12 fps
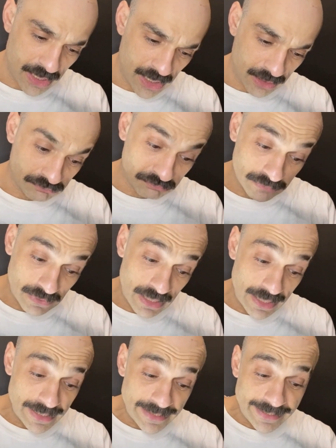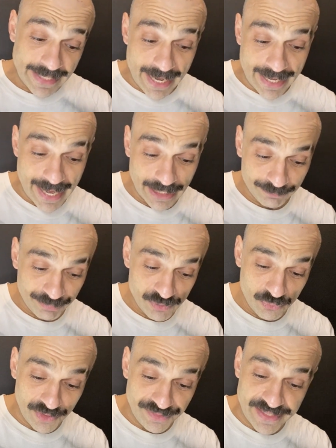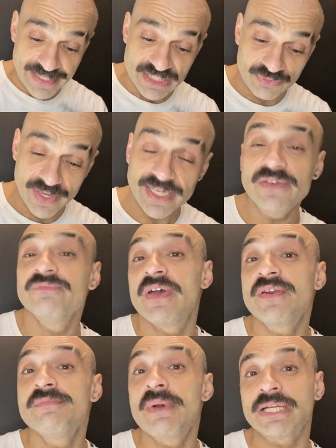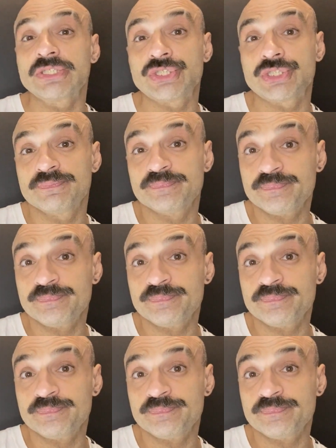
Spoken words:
Yeah, helping with his reading very much.